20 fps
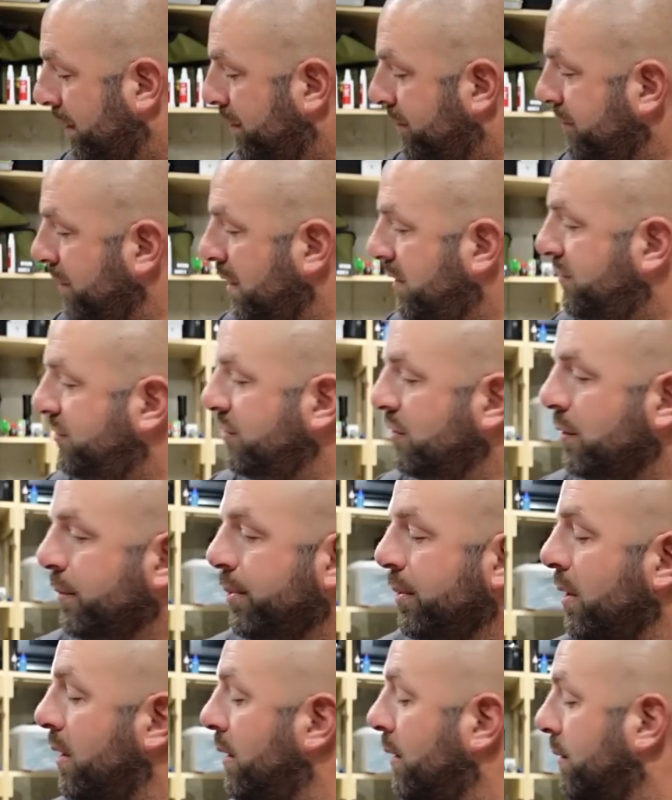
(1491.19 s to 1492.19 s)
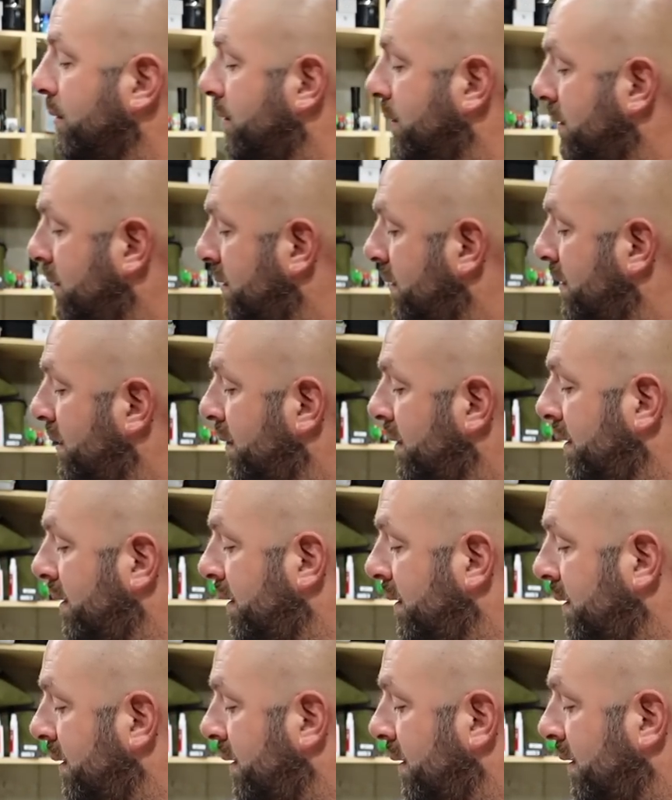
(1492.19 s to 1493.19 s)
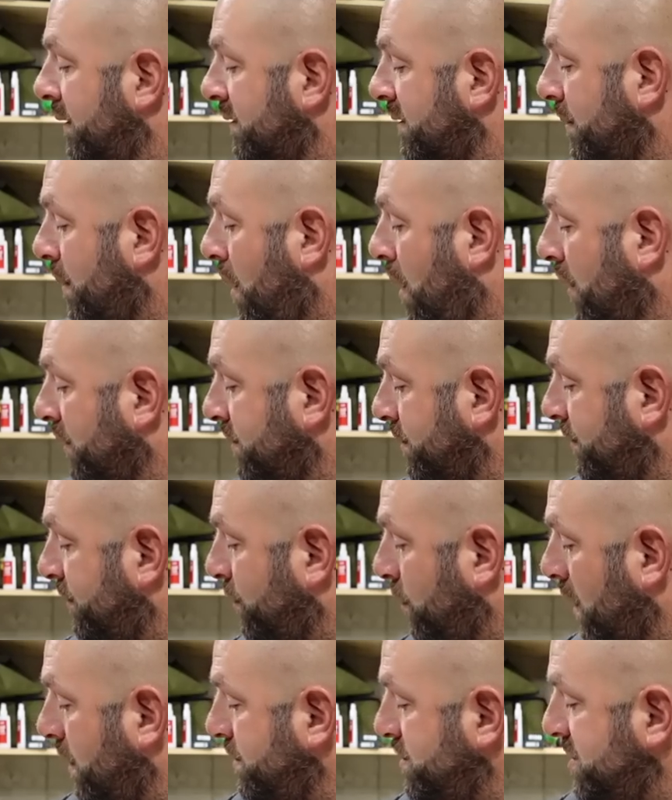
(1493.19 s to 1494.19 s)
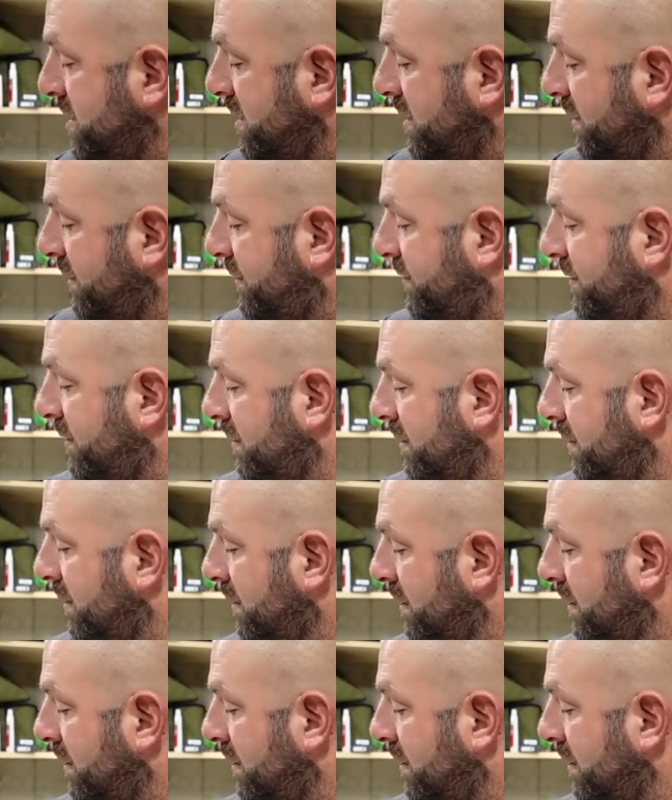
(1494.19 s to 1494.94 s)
Straight Shooter Pro. Some awesome swim jigs.